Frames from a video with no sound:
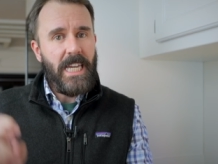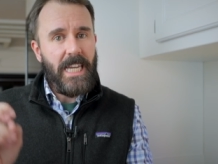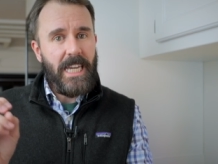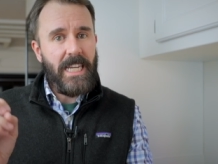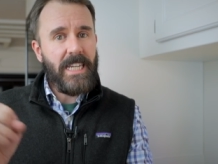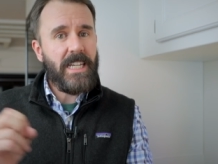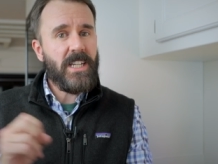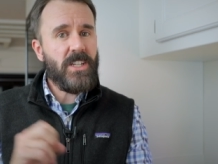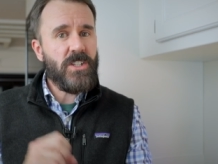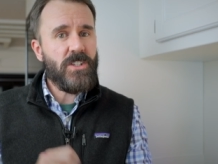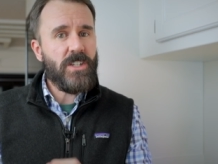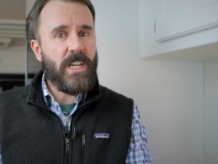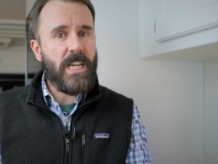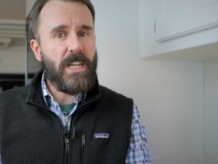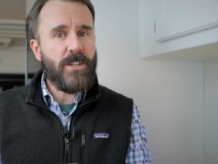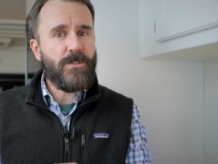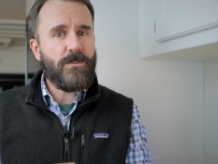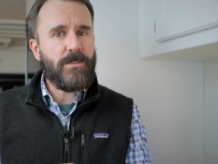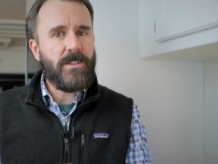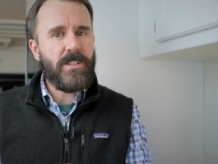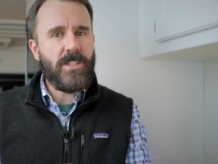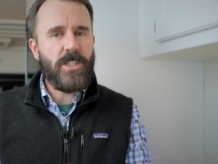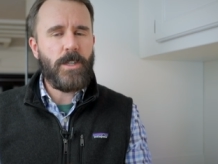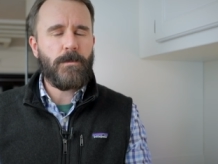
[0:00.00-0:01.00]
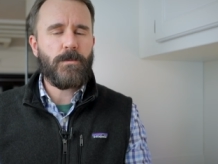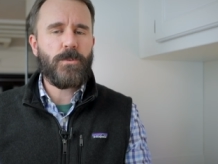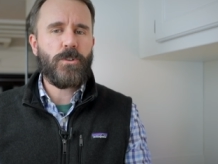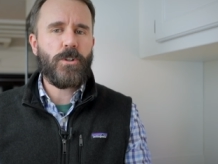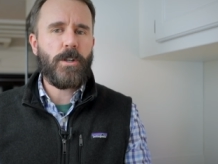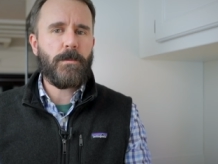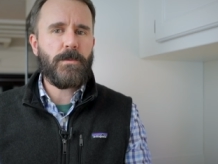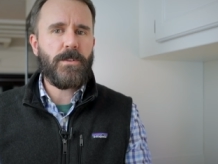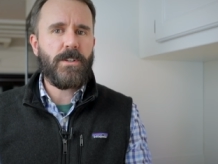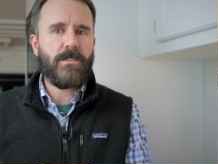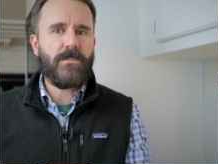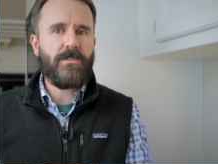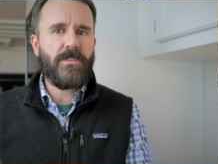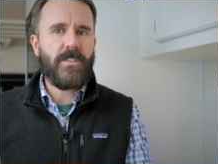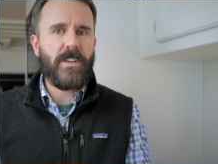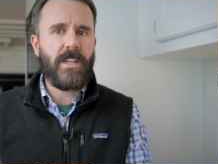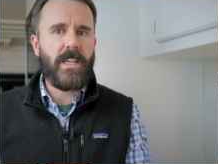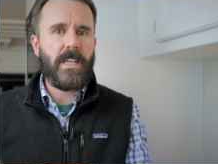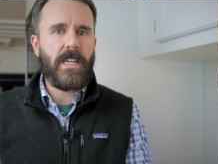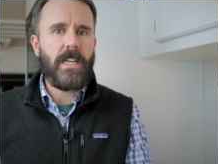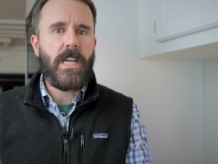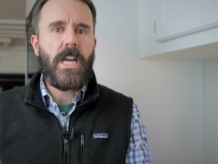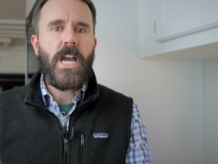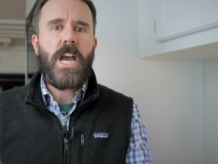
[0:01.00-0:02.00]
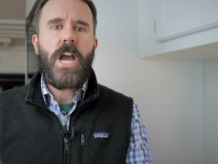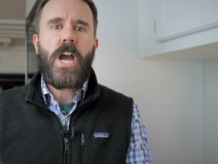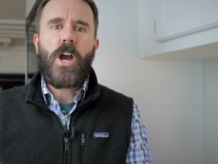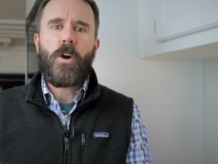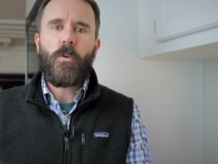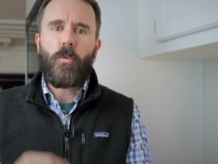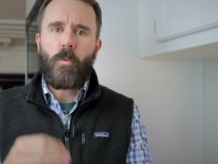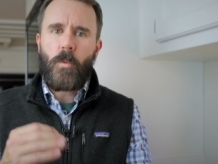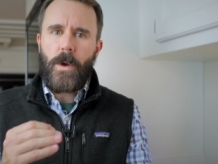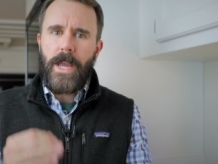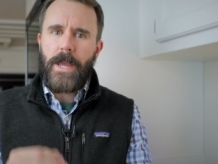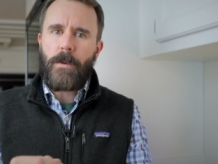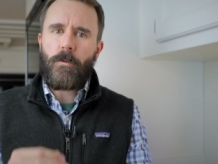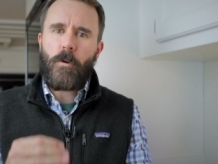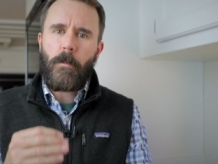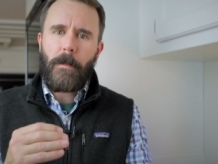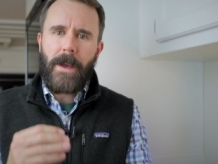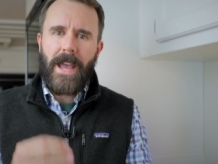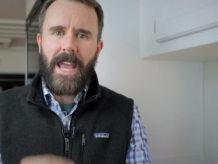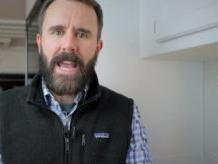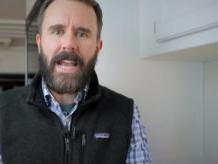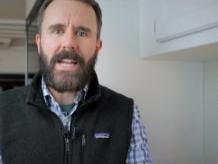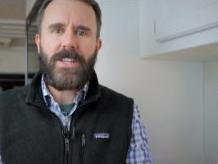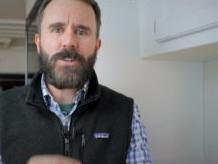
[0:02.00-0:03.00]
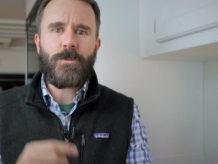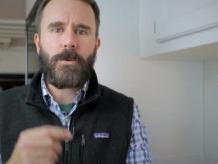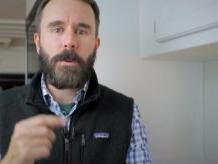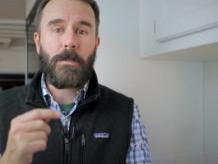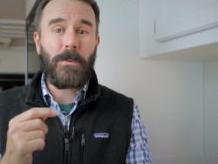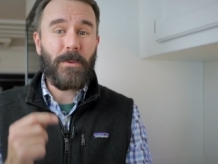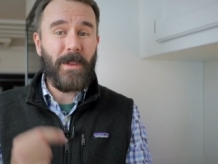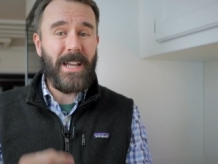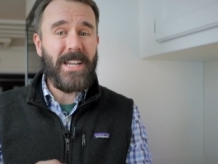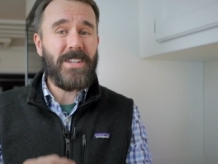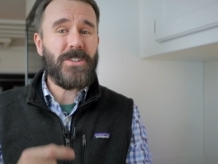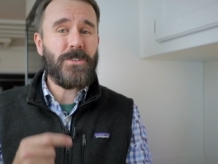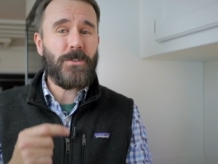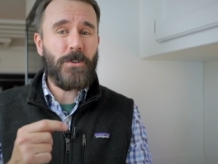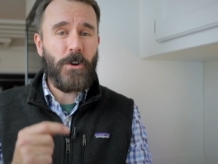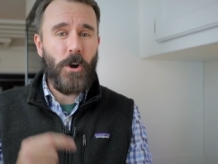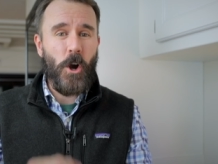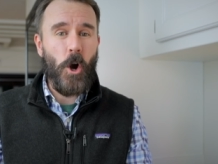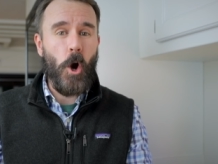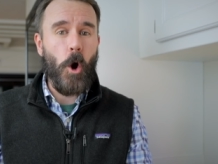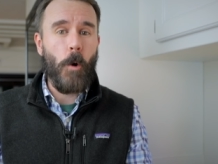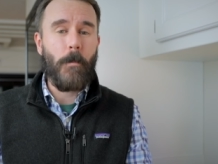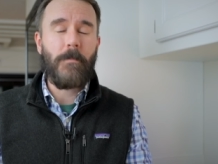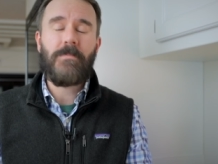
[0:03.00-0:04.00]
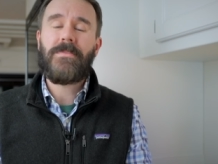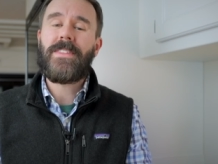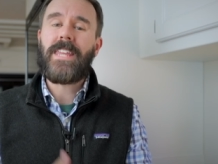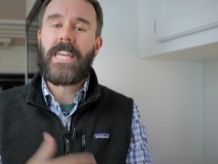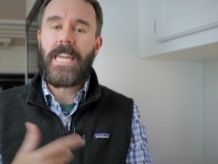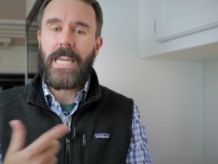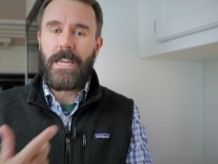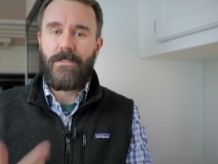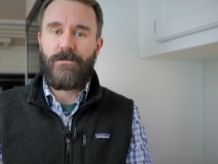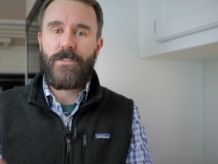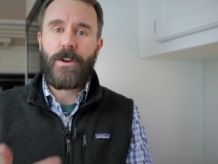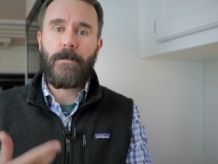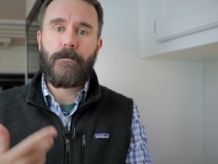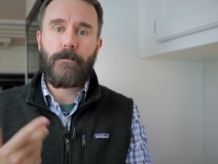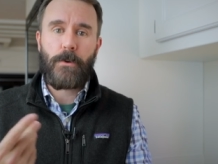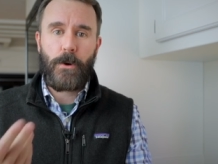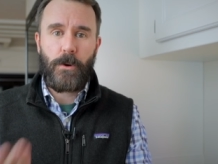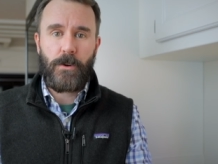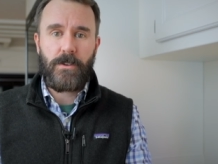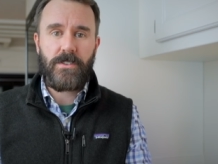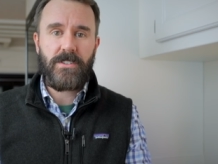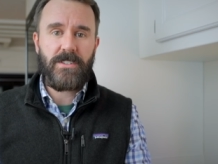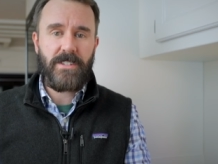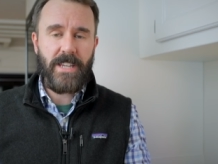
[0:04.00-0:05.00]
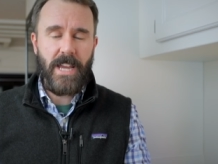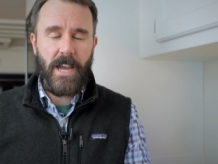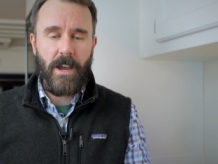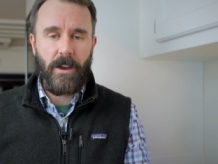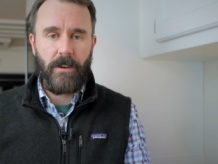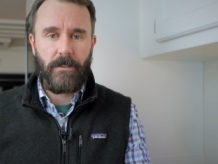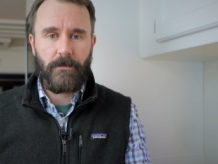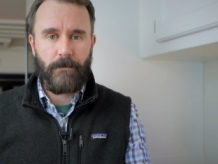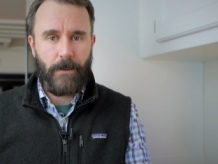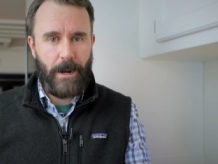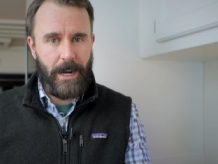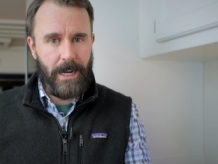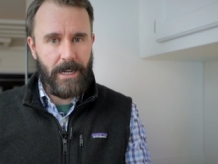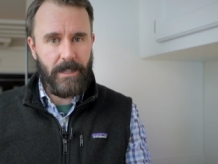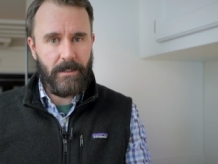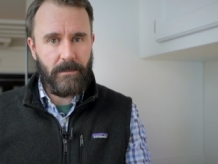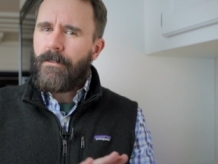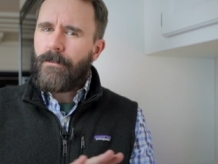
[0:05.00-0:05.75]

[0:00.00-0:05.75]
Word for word: in exchange for the subscription fee, we will pay to replace your home if it burns down, right?